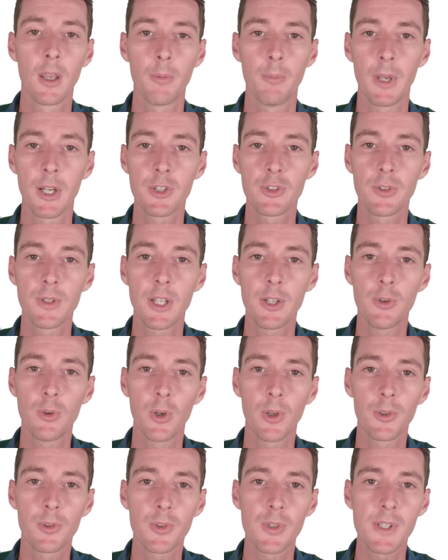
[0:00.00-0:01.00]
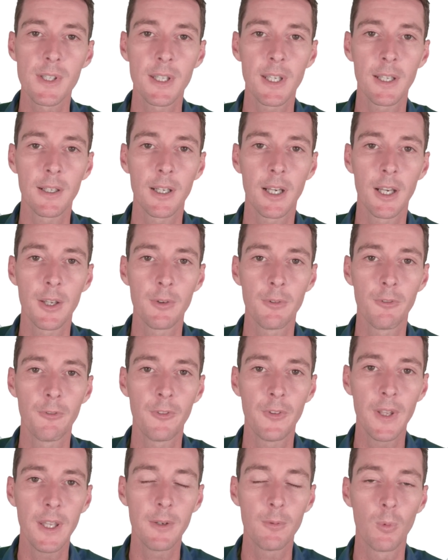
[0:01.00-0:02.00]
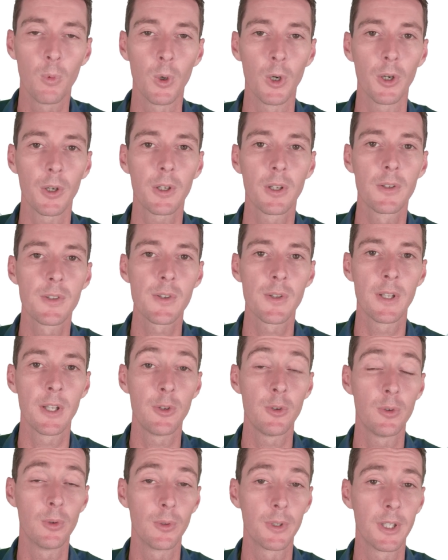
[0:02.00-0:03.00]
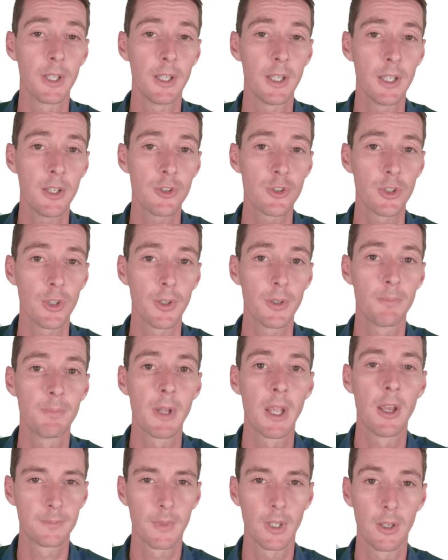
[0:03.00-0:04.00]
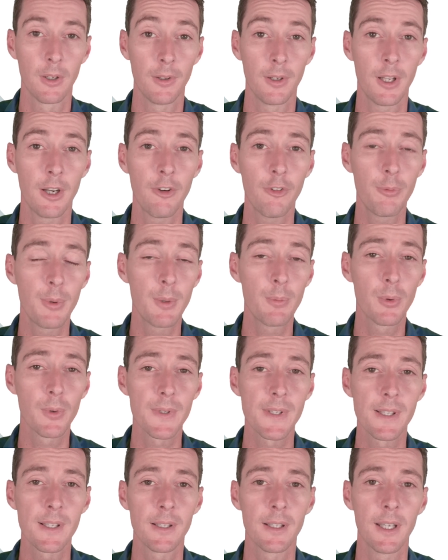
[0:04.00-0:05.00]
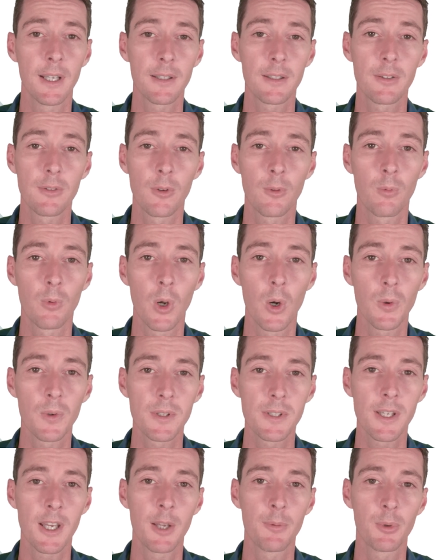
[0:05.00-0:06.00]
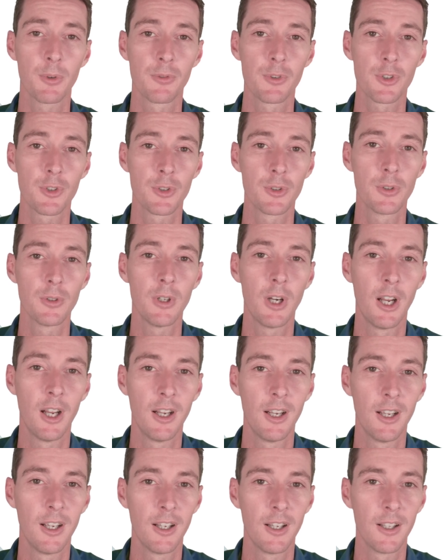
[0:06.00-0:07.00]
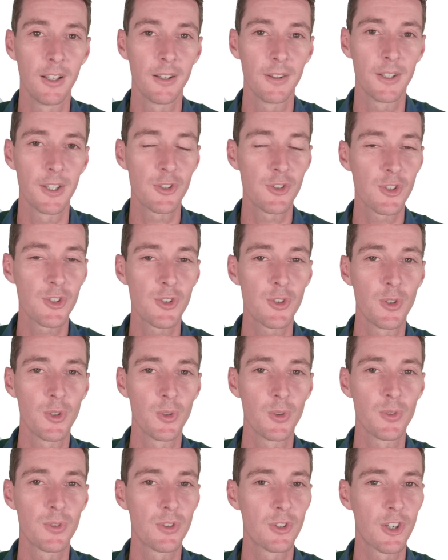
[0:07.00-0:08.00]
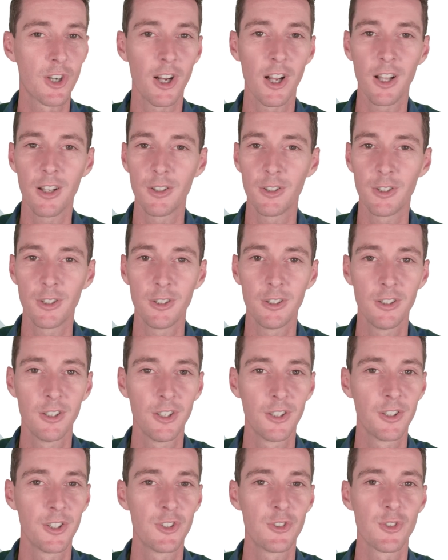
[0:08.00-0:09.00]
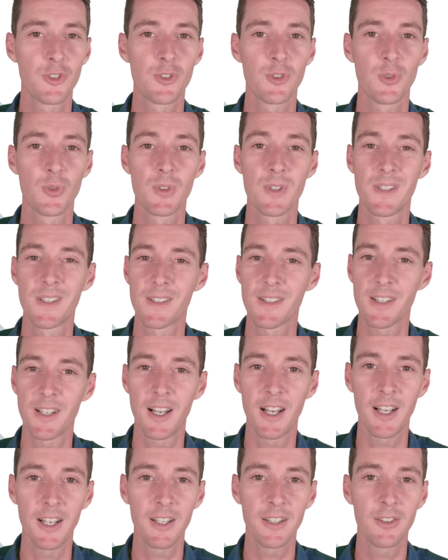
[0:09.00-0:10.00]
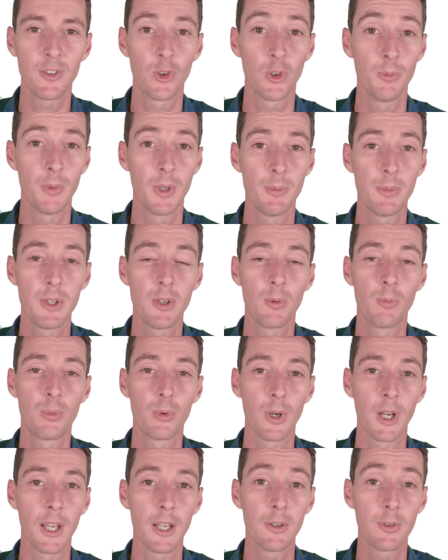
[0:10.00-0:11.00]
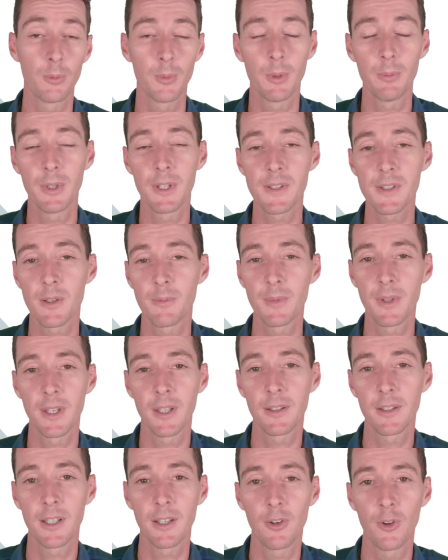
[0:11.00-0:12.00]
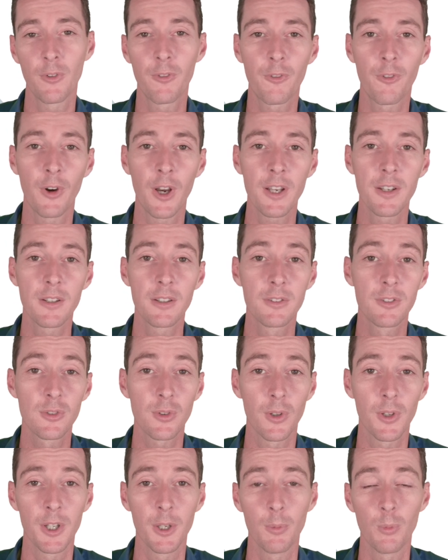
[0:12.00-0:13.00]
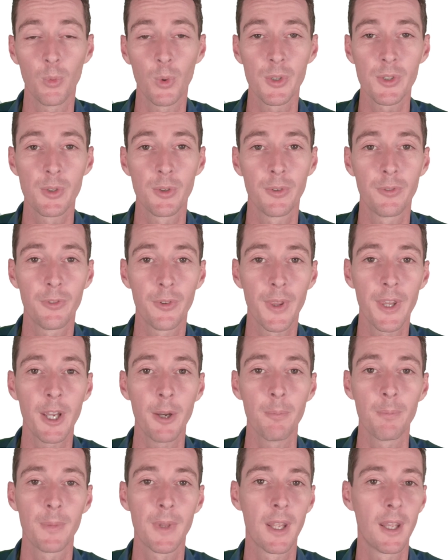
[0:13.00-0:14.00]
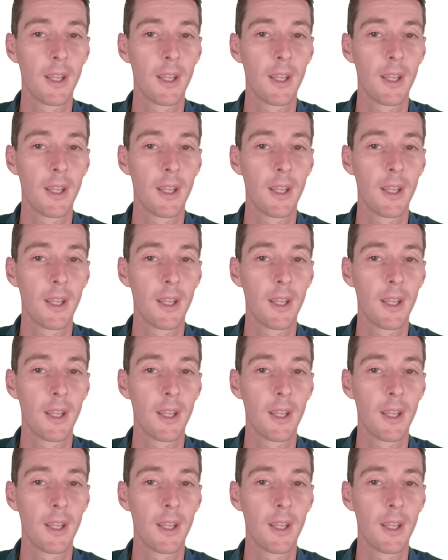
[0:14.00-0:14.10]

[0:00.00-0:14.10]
Make sure that you understand how your feet work so that you don't get injured. A lot of people select the wrong type of shoe. They just use color, they just use design, or maybe a brand, or maybe something that a friend told them was good for them.